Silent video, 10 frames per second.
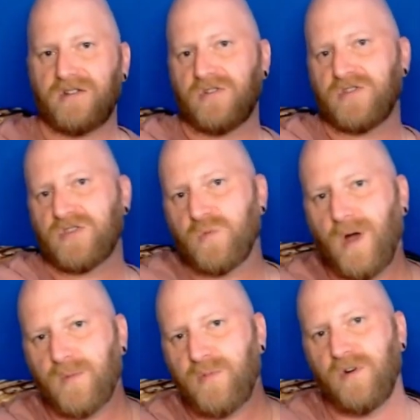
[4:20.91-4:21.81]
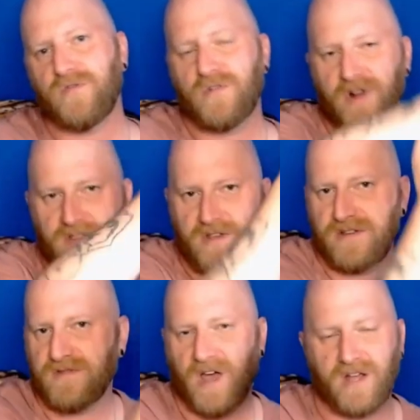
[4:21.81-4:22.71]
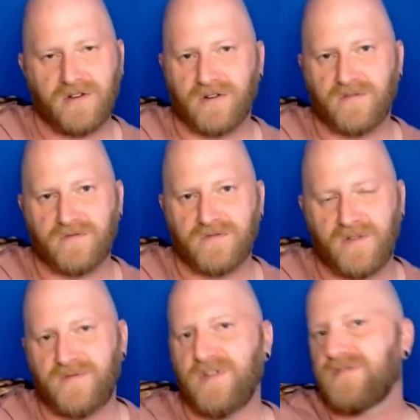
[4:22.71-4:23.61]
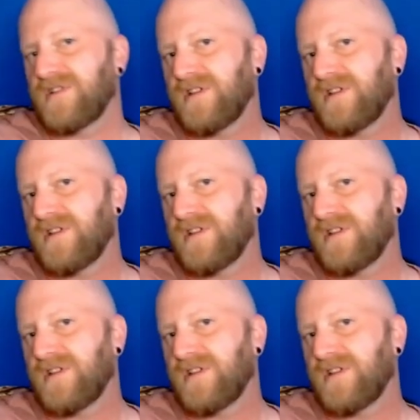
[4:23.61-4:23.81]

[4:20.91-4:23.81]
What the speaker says: you swipe over, and then you've got your Psalm 50,